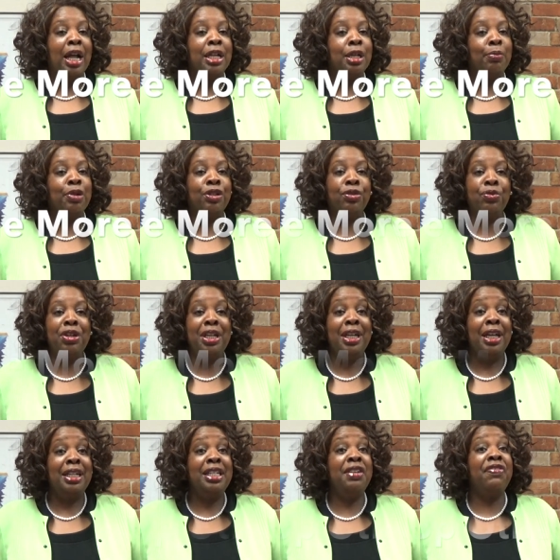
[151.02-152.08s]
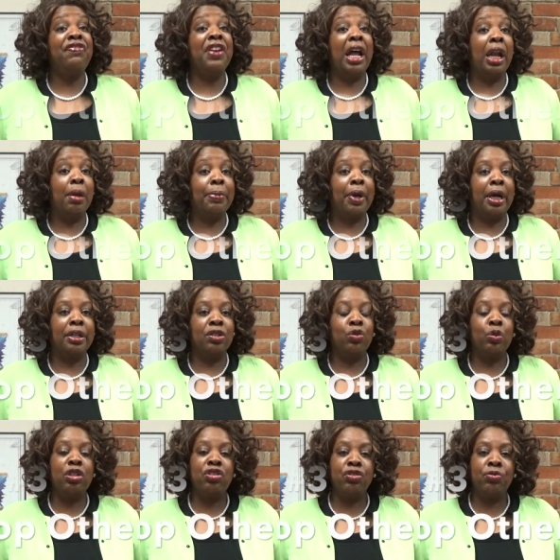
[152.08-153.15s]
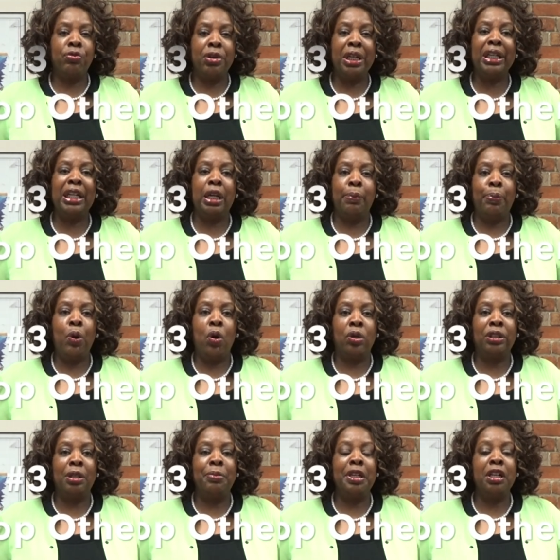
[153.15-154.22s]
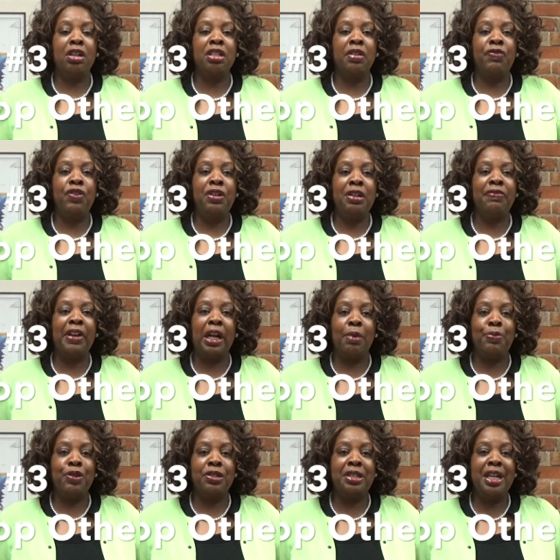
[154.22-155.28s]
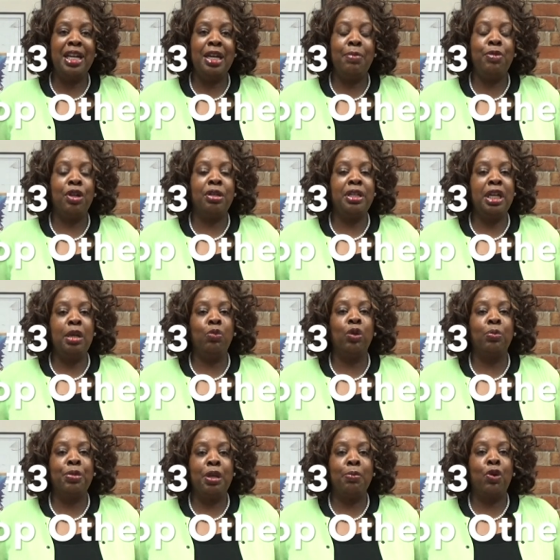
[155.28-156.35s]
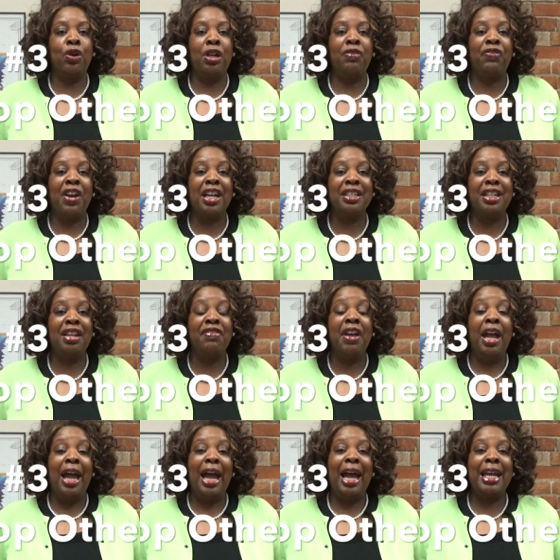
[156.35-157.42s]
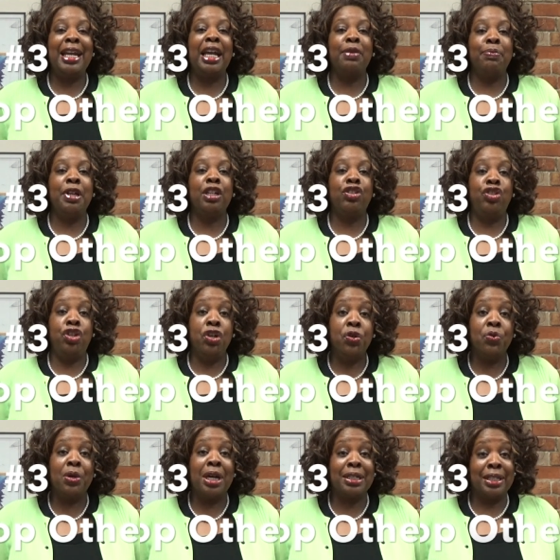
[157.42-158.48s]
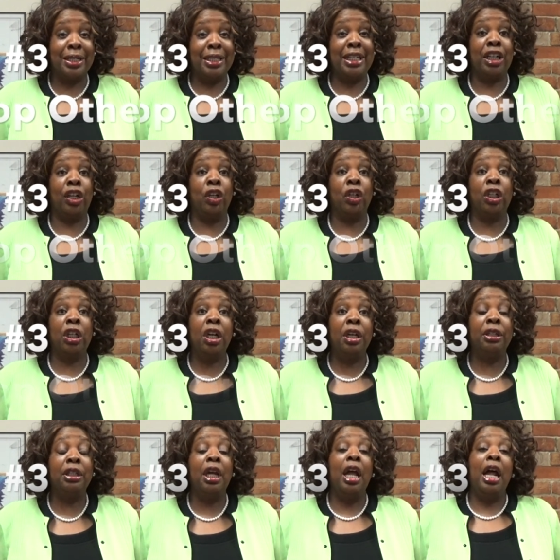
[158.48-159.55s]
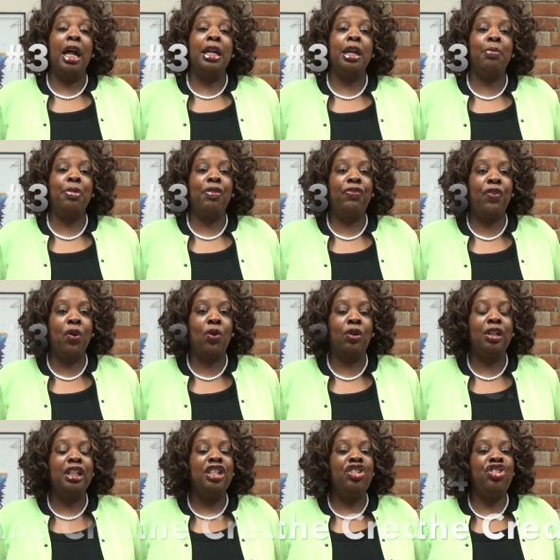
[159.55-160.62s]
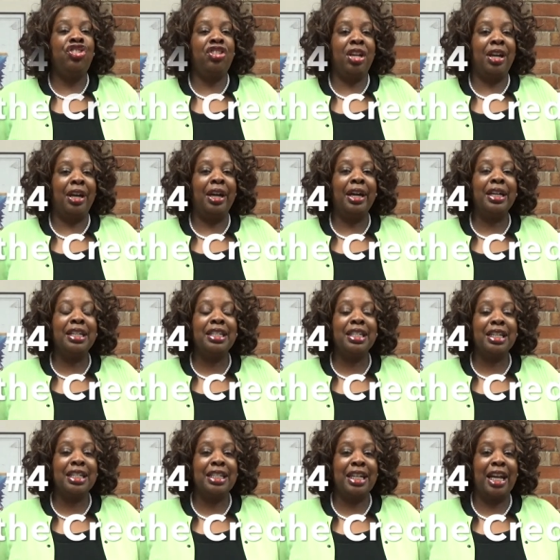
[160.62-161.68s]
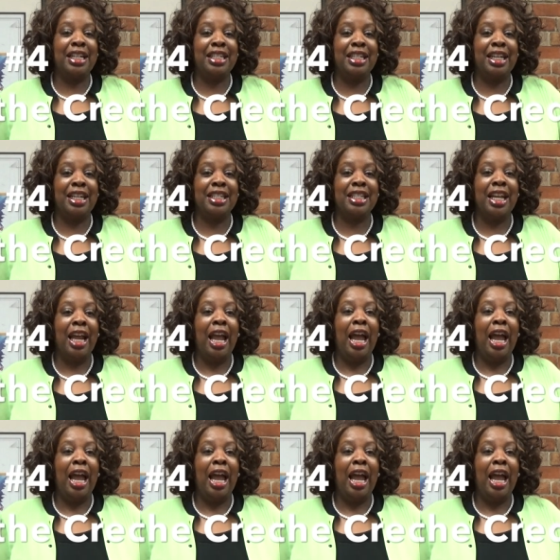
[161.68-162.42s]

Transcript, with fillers: Number three, develop others, which is really important because if you develop your team, your team will be more effective and that makes you as a leader look good. Number four, share the successes